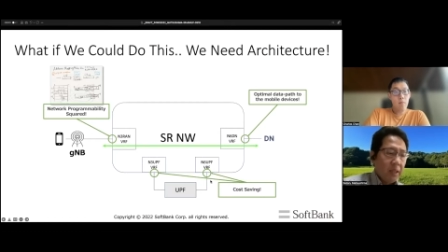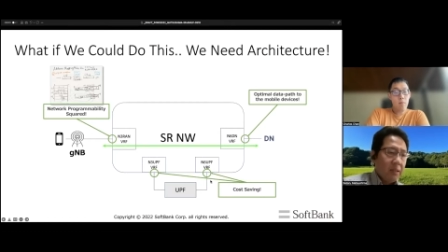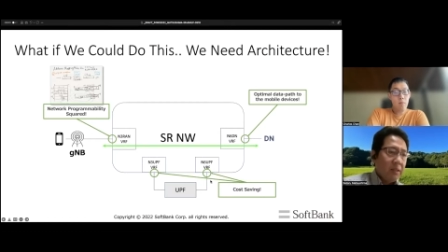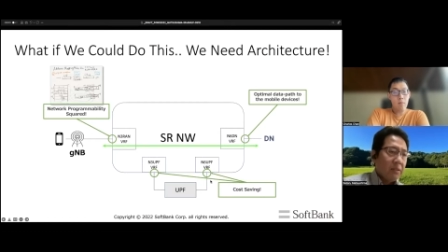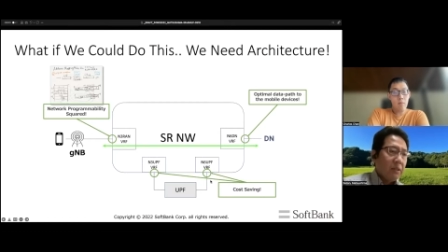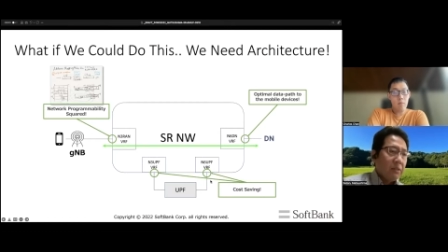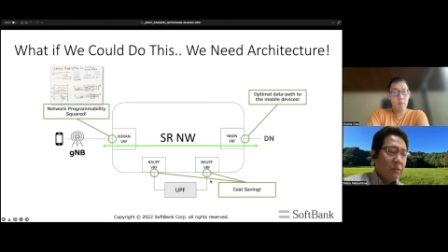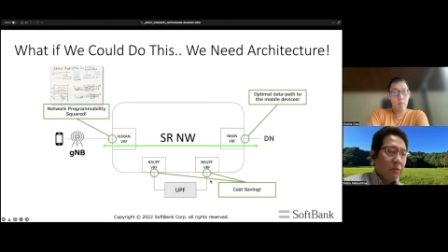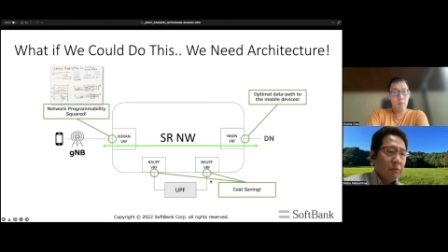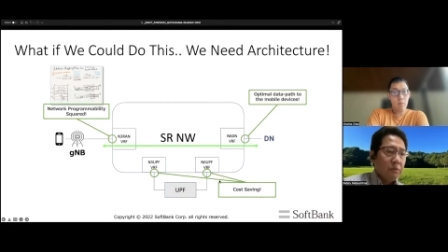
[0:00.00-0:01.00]
That's a
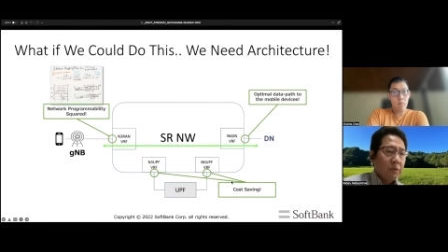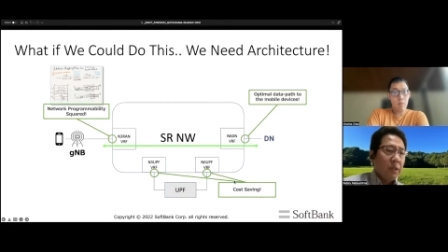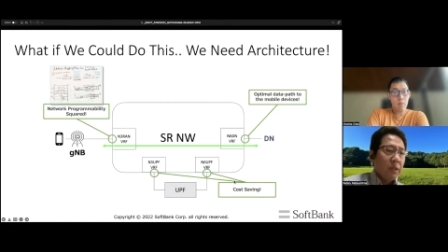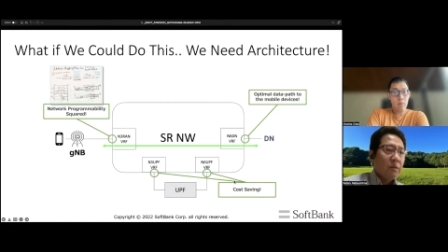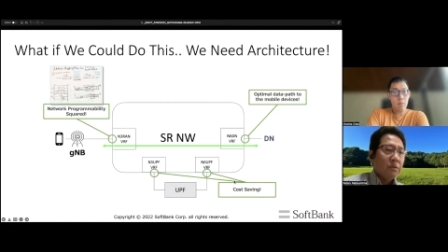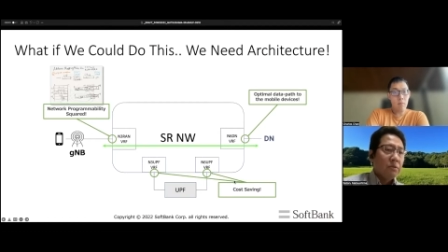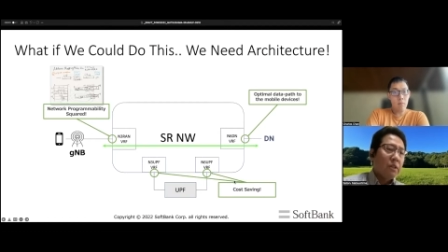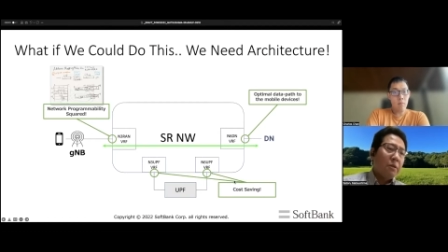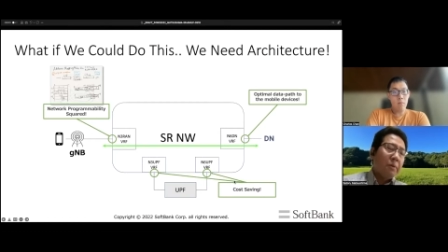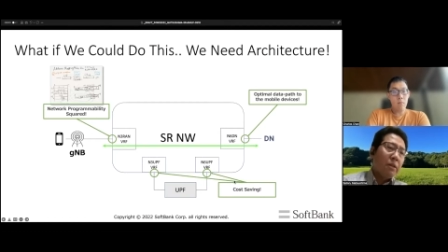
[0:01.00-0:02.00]
huge cost
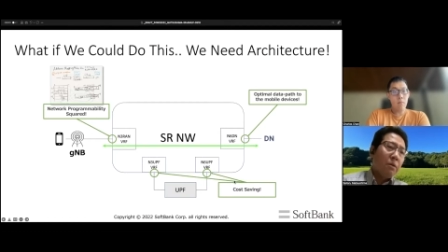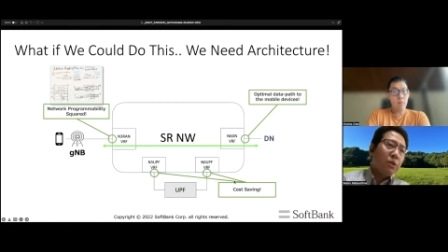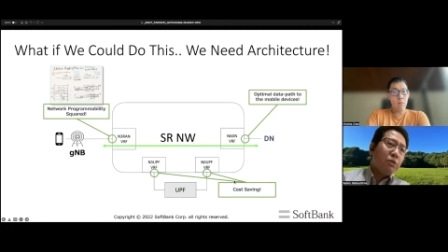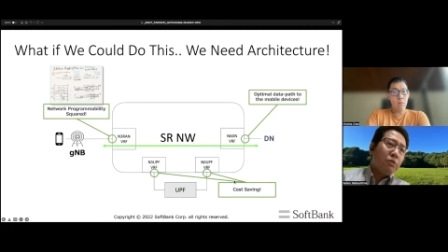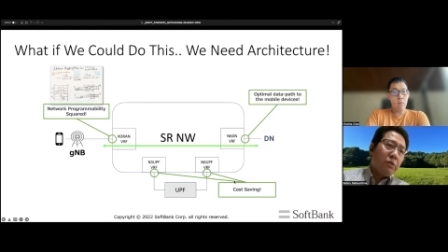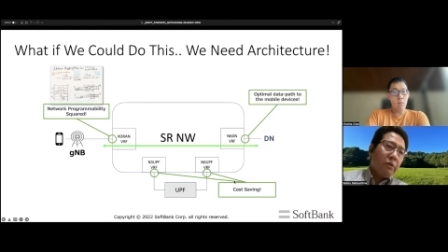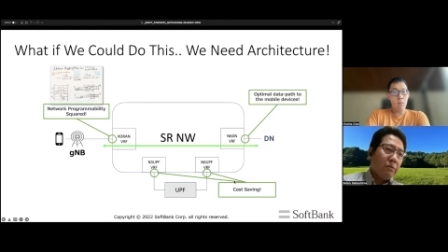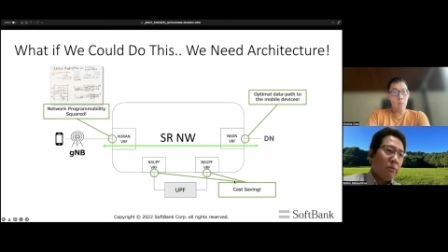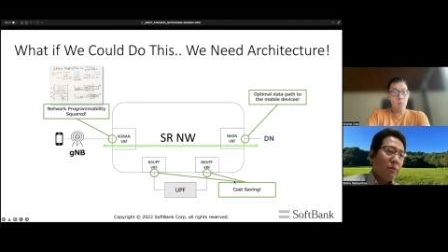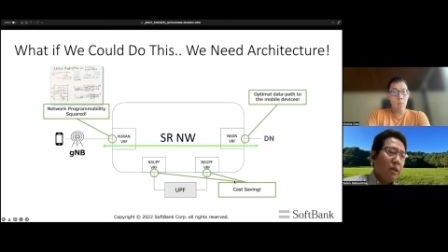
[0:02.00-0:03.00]
saving opportunity
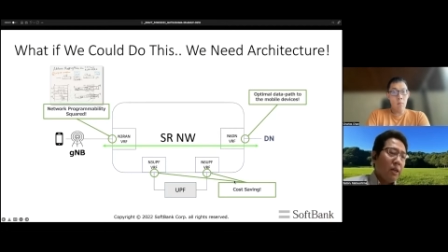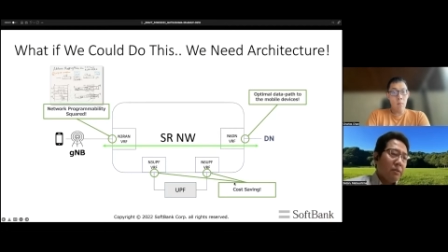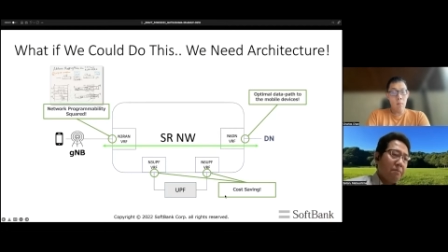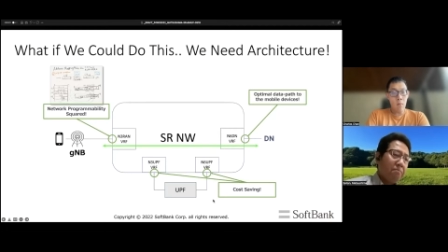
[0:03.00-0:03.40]
for us.